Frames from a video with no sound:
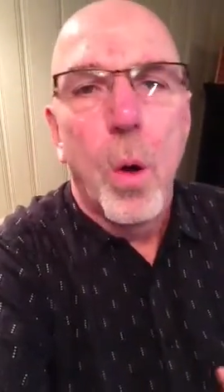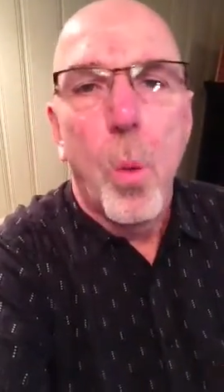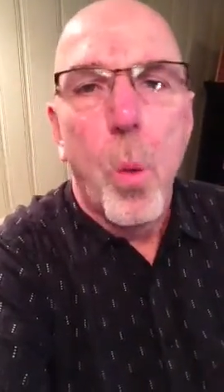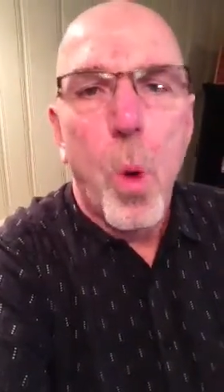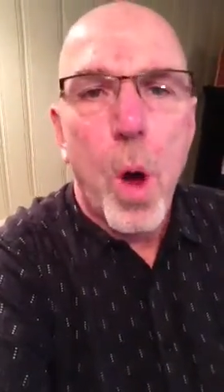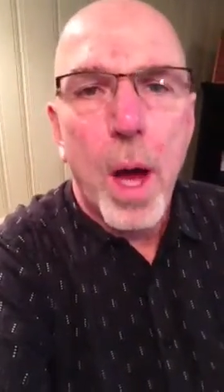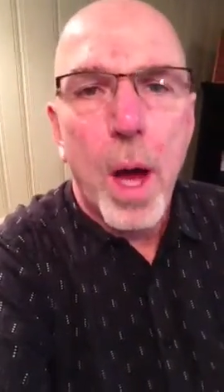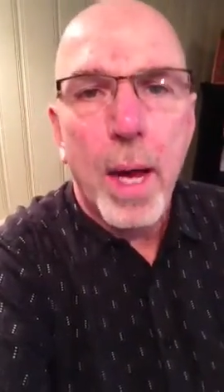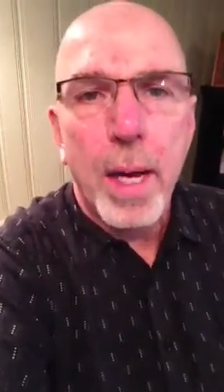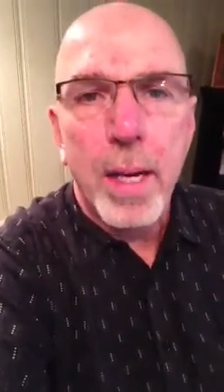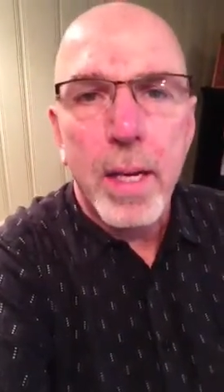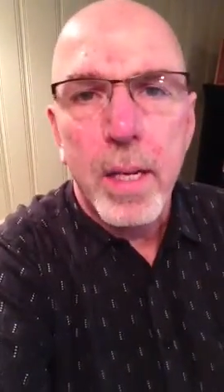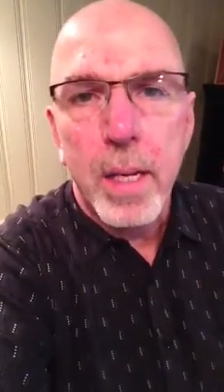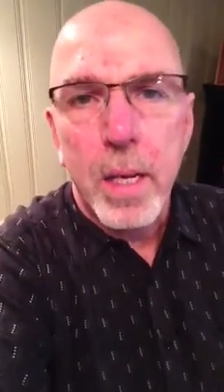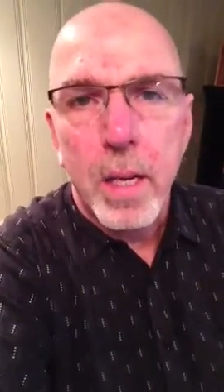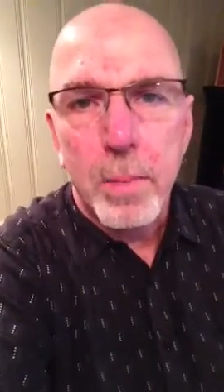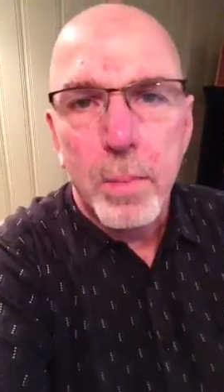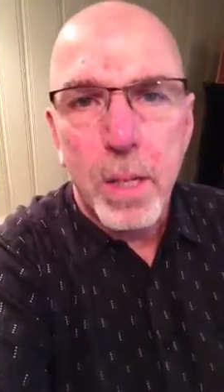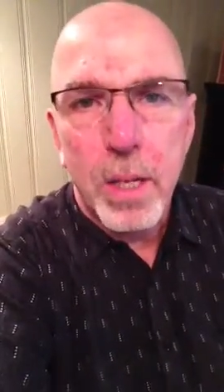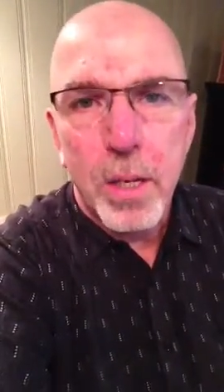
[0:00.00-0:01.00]
Why?
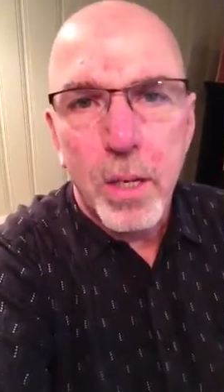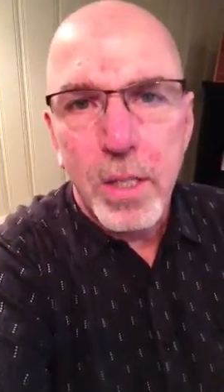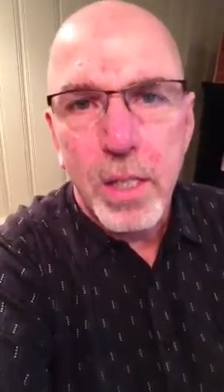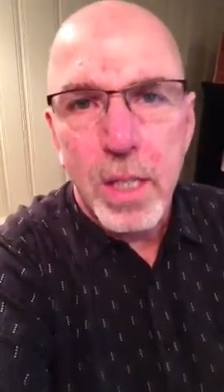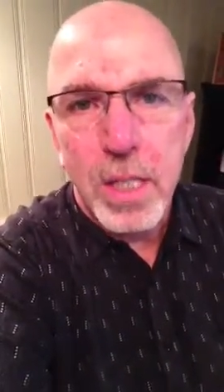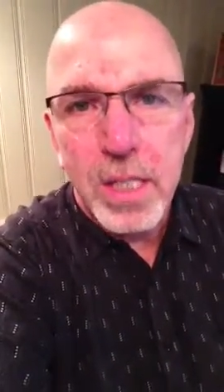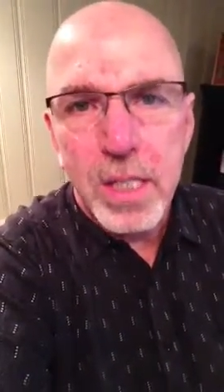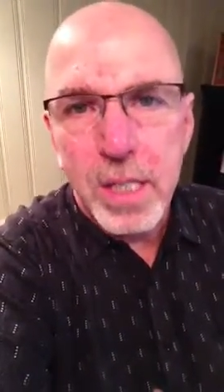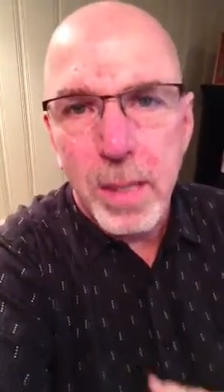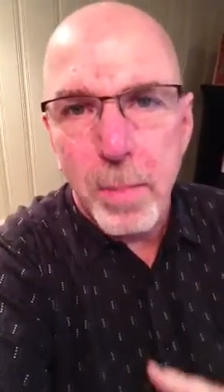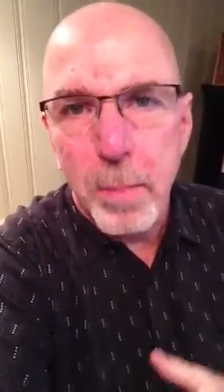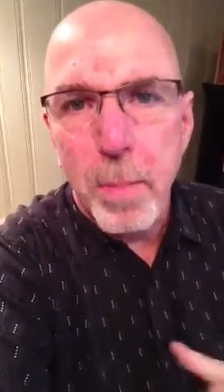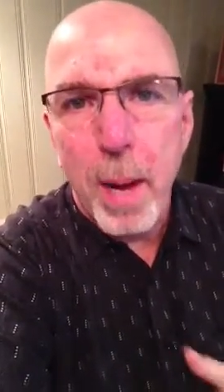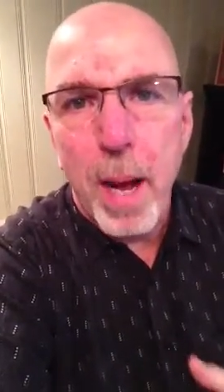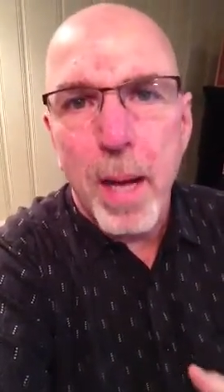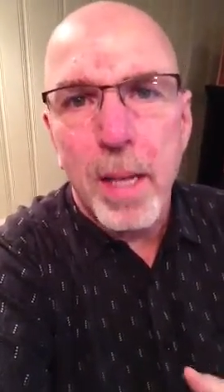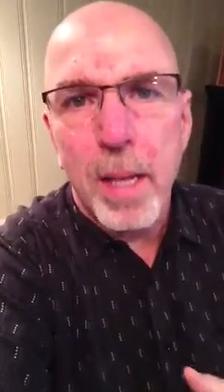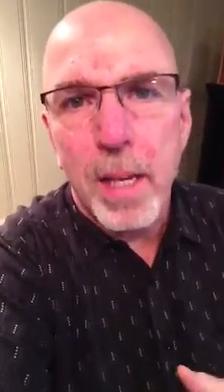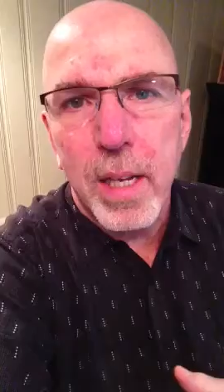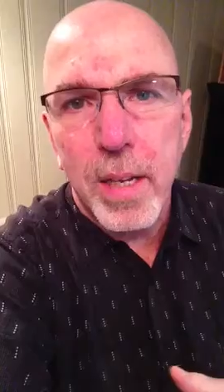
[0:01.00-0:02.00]
Because it's
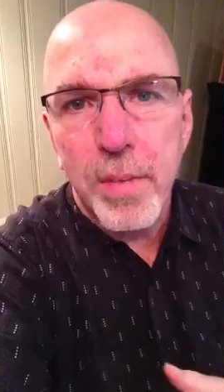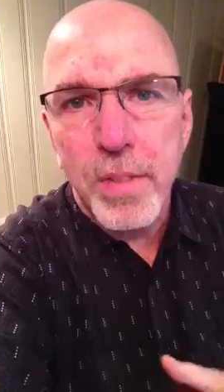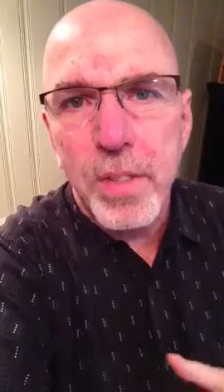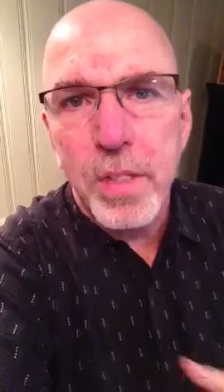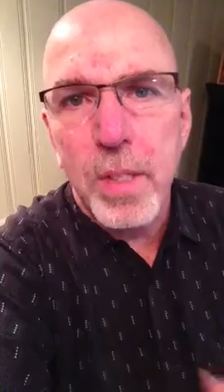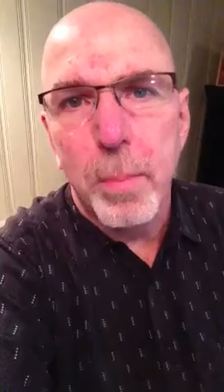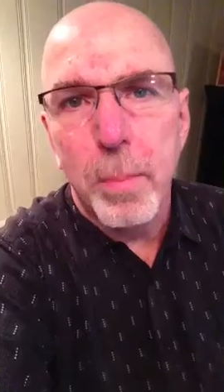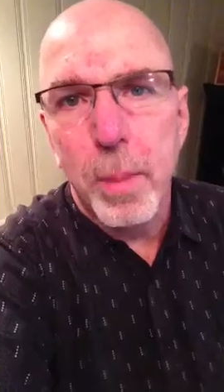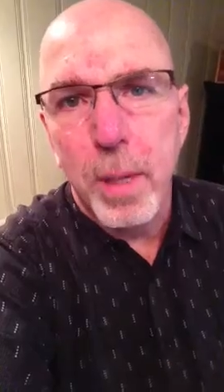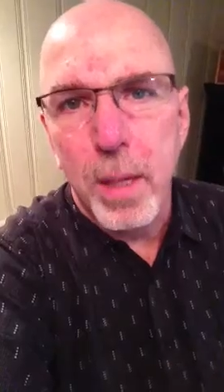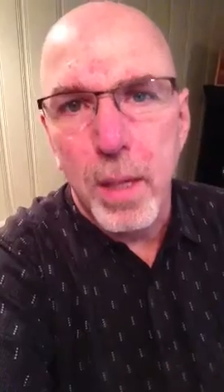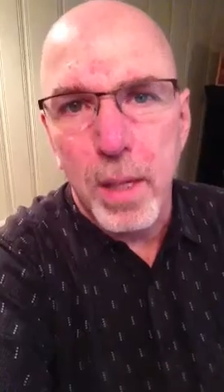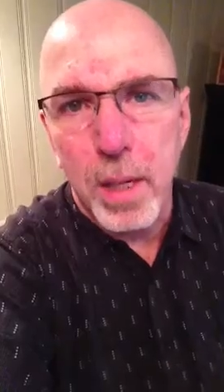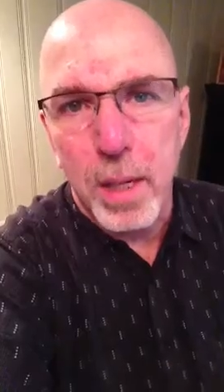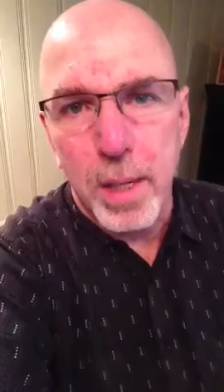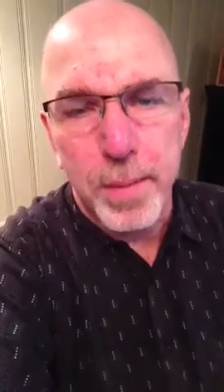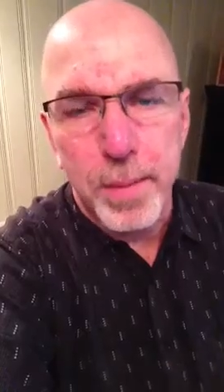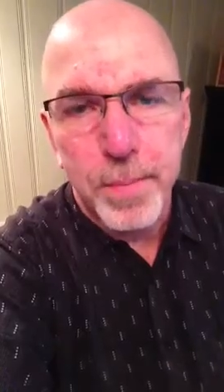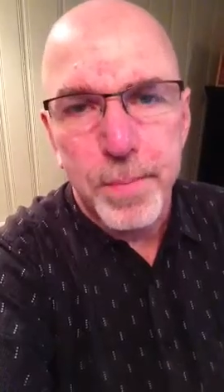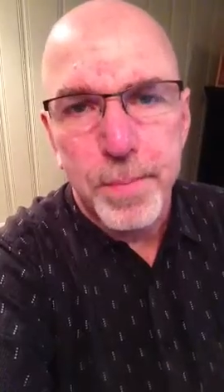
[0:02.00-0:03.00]
symbolic of stability.
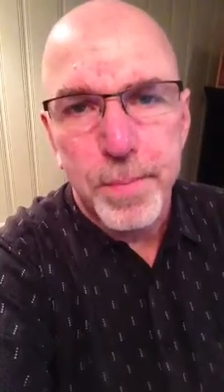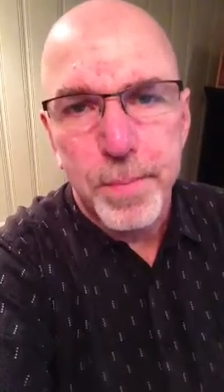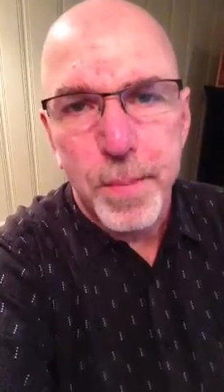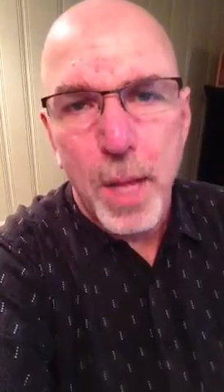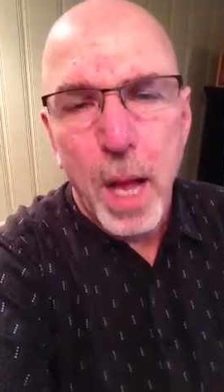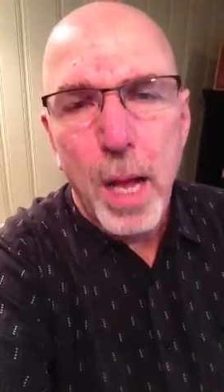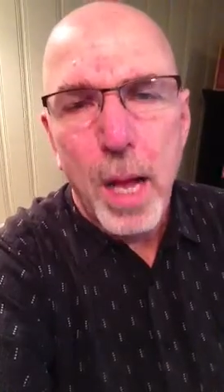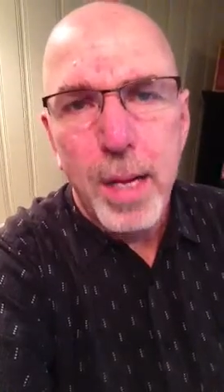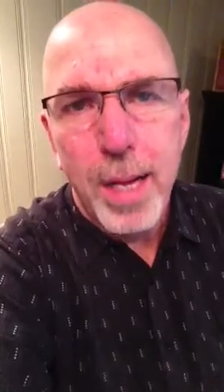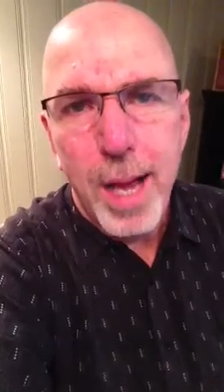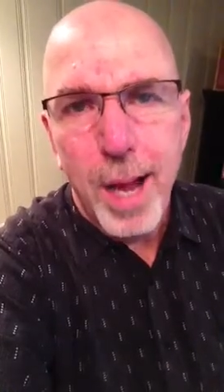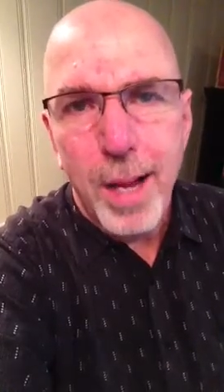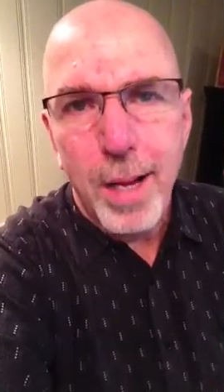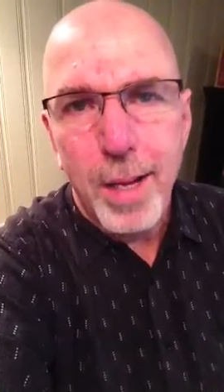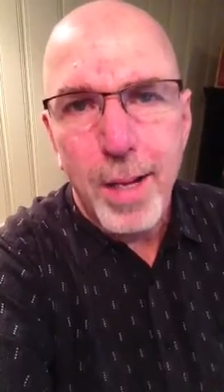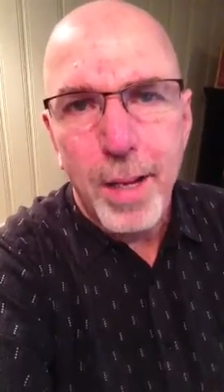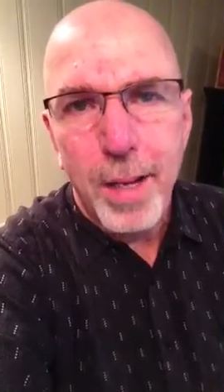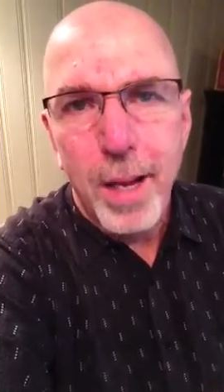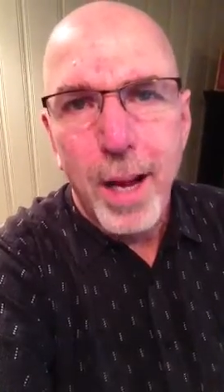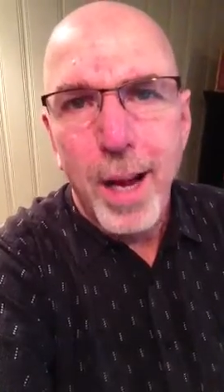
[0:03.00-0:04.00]
Now,
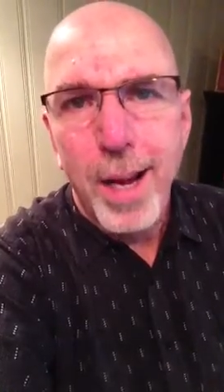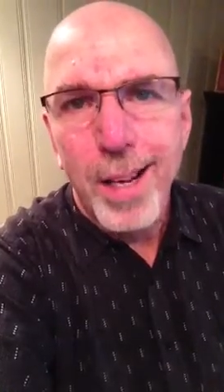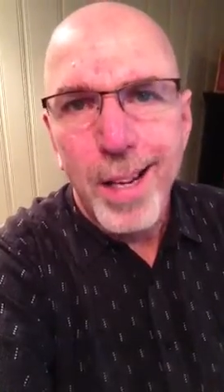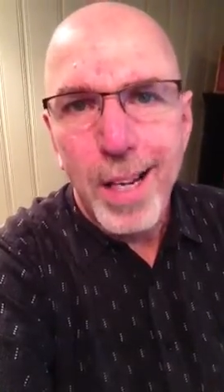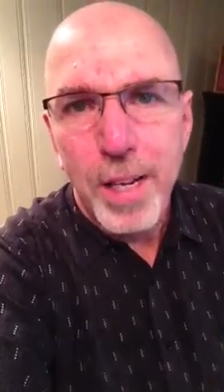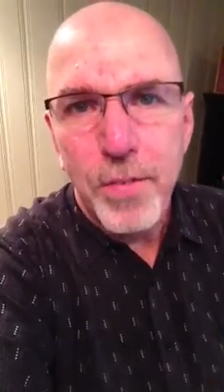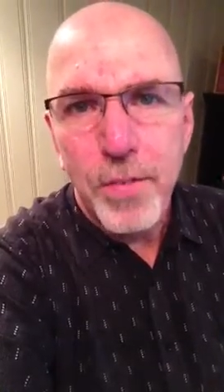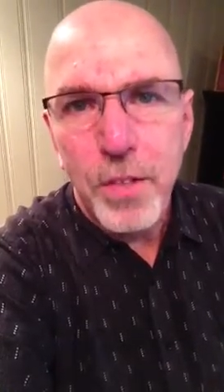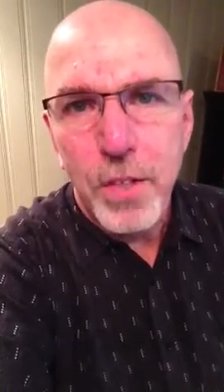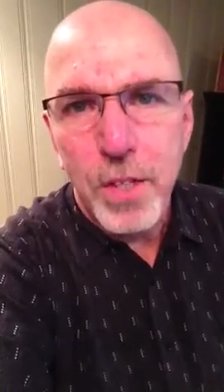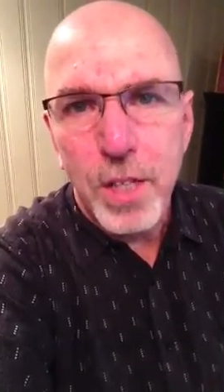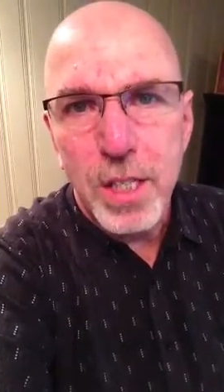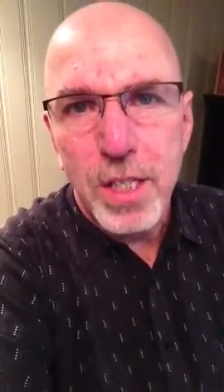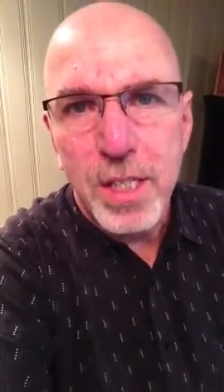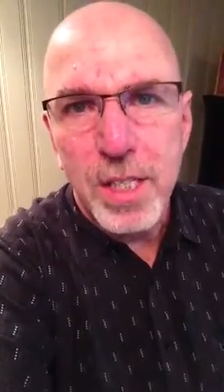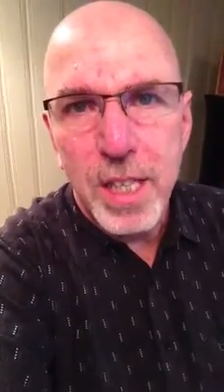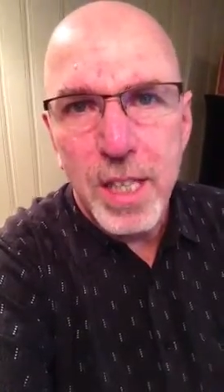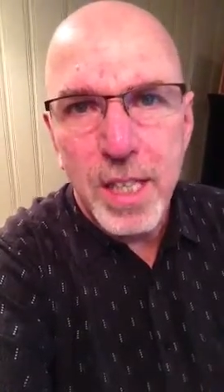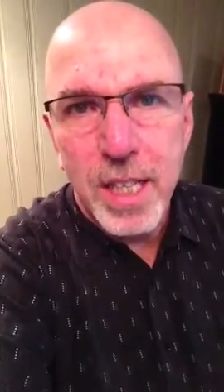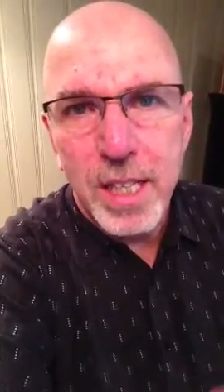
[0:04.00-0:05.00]
if you could
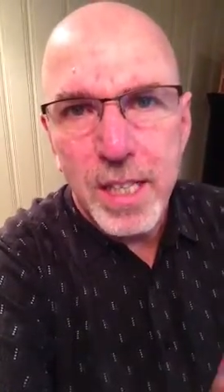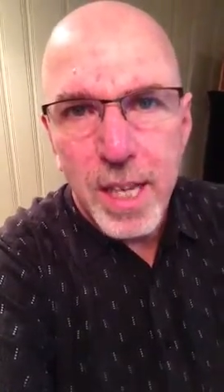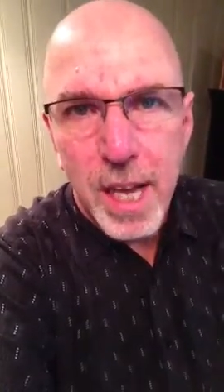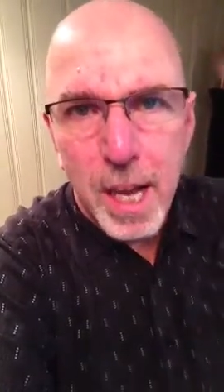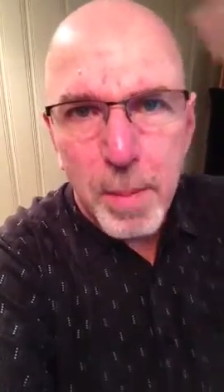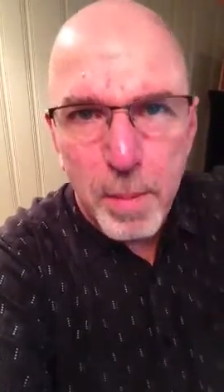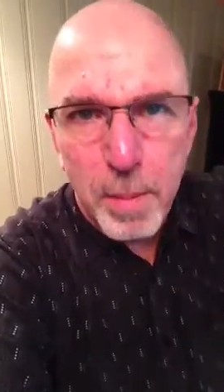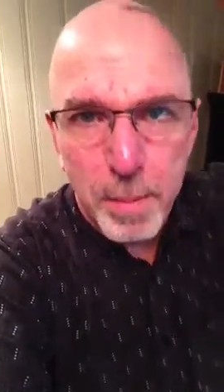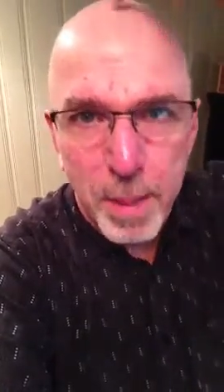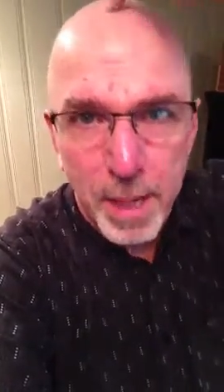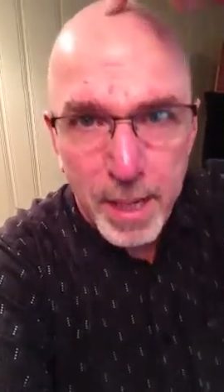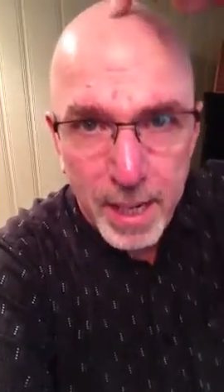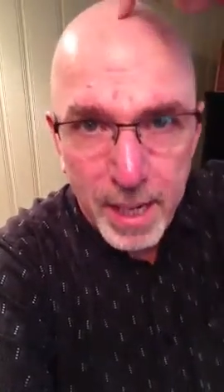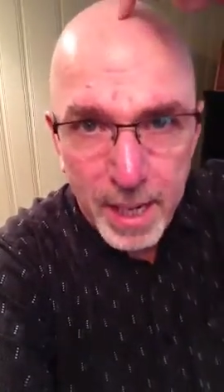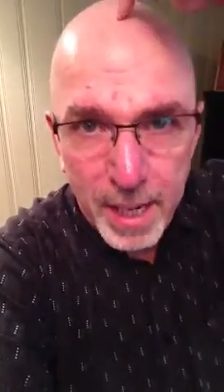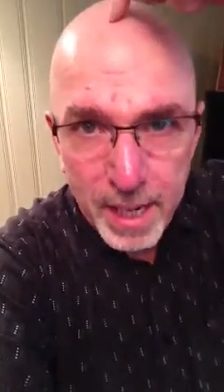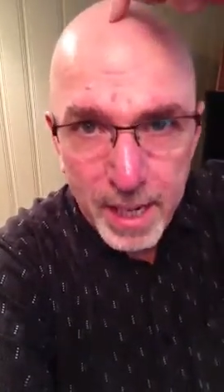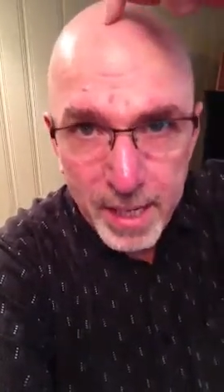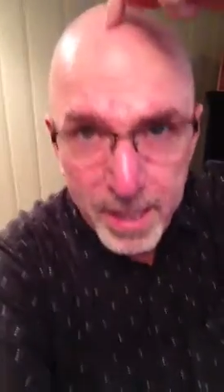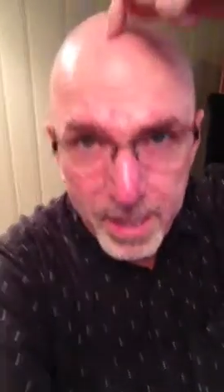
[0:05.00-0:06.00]
see the top of my
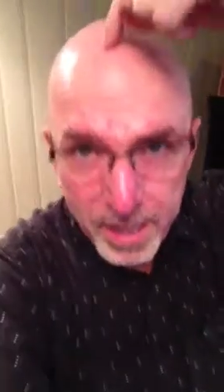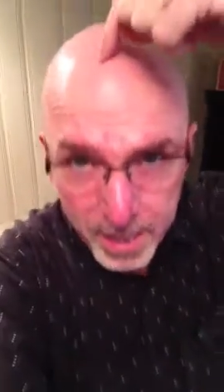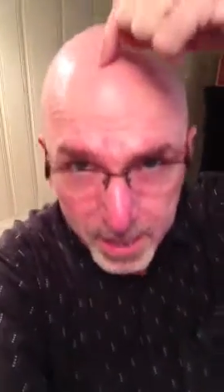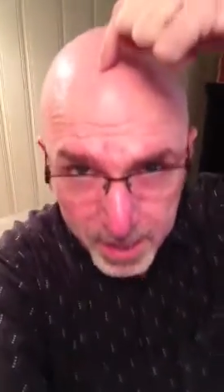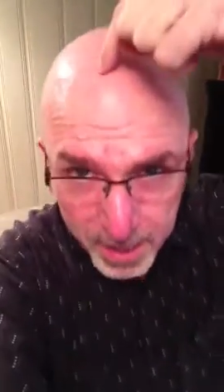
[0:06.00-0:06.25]
head,